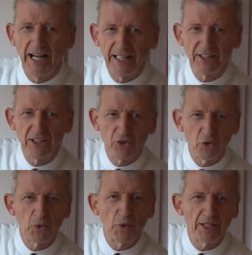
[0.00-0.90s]
And as
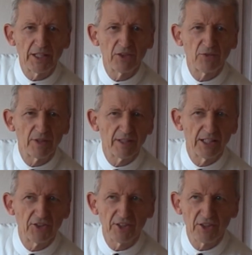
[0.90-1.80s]
always, with
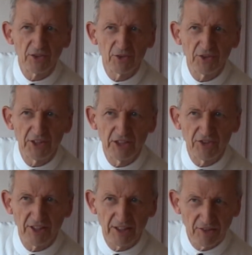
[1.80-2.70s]
listening to
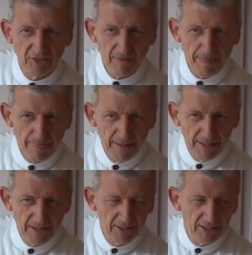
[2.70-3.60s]
teachings,
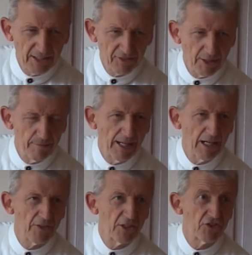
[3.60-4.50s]

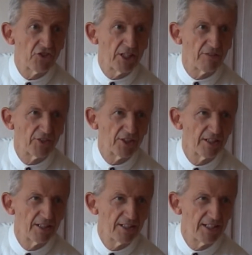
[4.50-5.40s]
somehow the shift
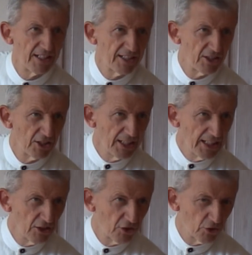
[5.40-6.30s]

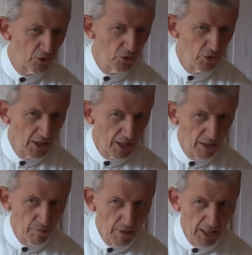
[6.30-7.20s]
into
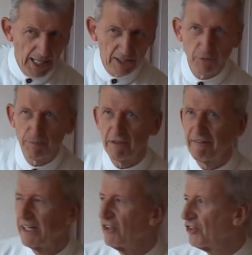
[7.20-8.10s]

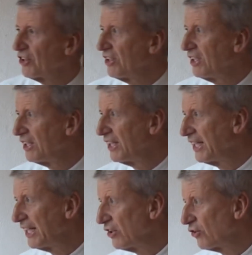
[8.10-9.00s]
exploration,
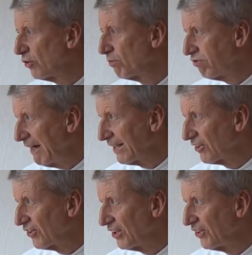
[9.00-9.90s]
into
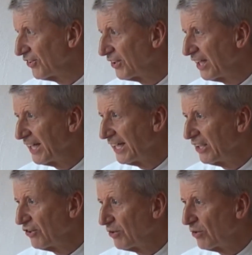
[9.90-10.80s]
practice,
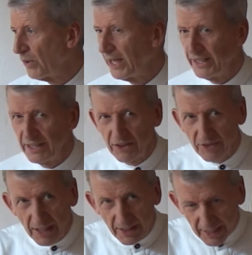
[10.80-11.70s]
into
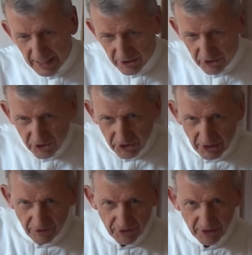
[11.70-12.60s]
awareness, that
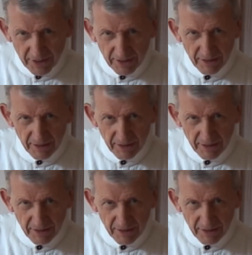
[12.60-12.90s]
shift